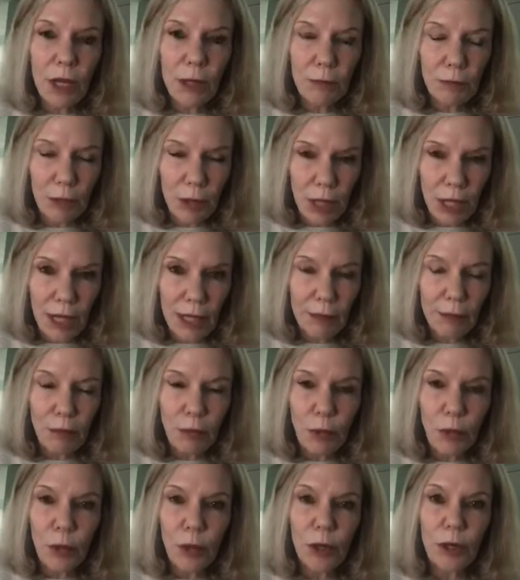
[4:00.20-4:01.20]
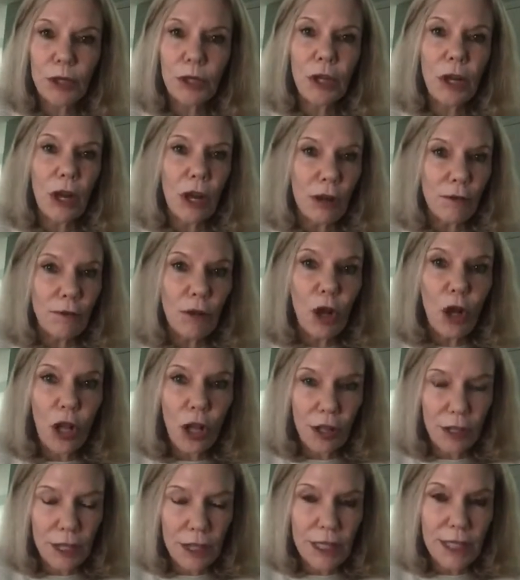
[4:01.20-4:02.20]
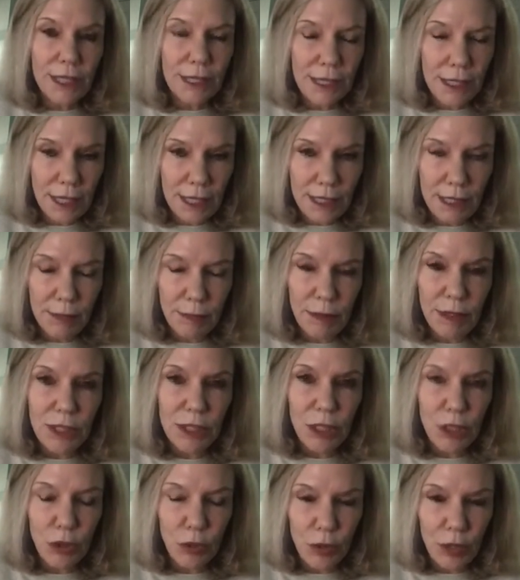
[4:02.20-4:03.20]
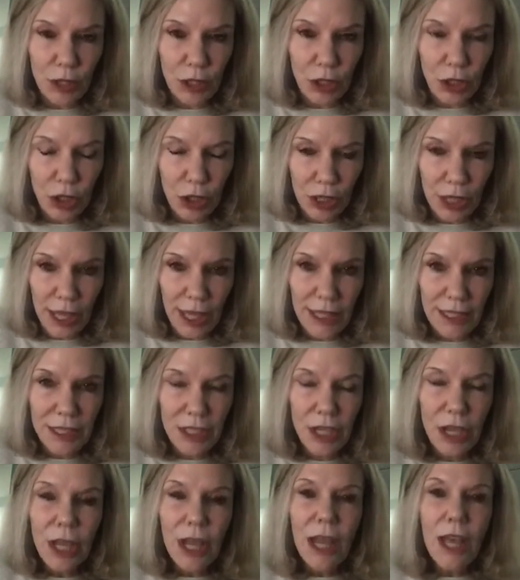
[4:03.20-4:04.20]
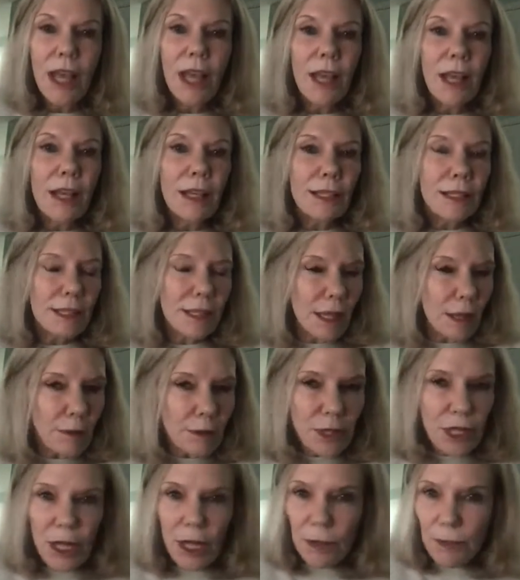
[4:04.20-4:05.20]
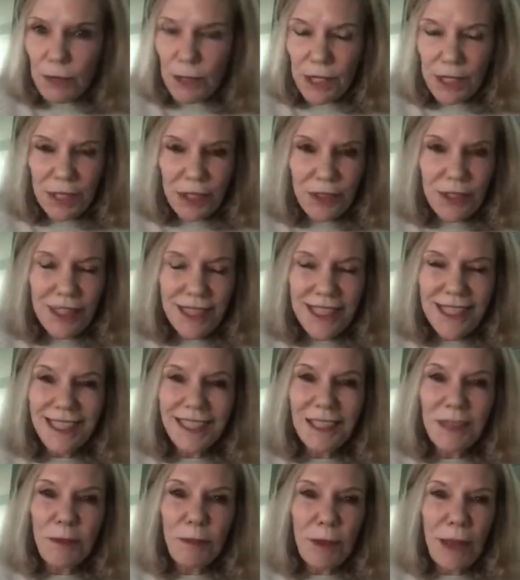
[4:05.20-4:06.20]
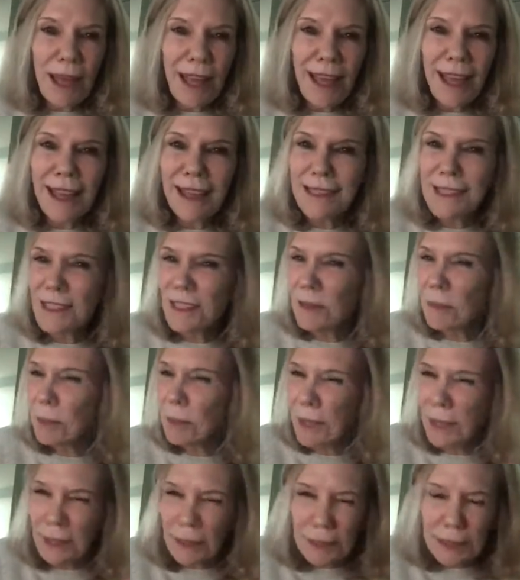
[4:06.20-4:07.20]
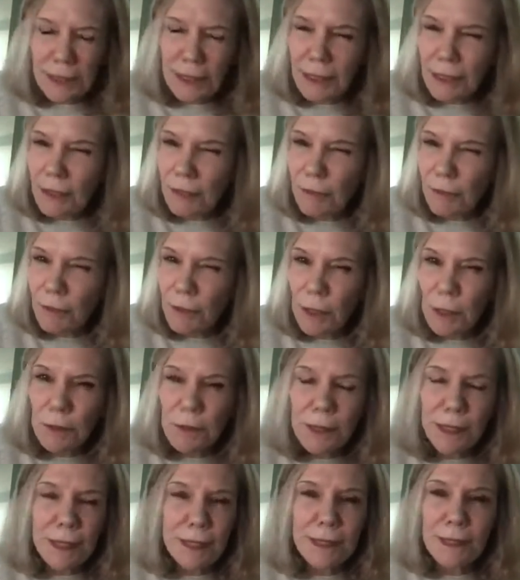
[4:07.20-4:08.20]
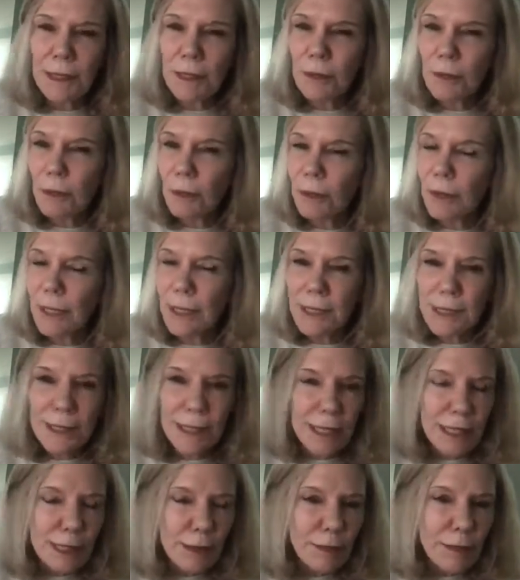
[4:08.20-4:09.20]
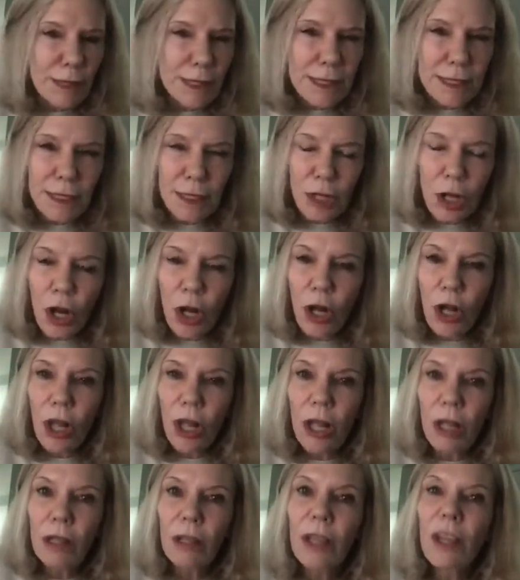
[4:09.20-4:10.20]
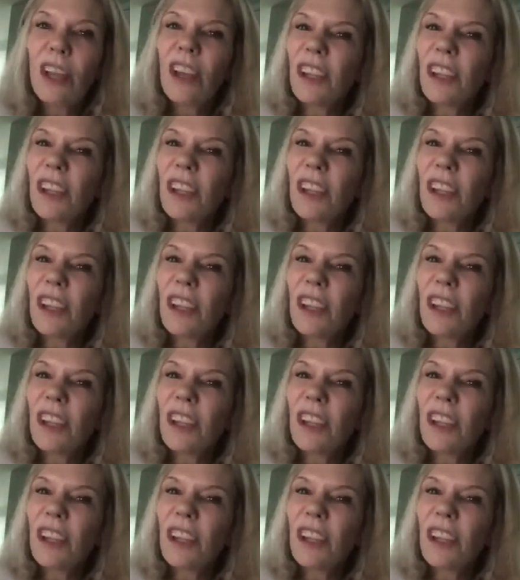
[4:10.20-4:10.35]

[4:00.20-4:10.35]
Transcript: on Blackboard of all the assessments that you can look at. Sometimes students in the past have been a little confused. Is it 3 assessments in all?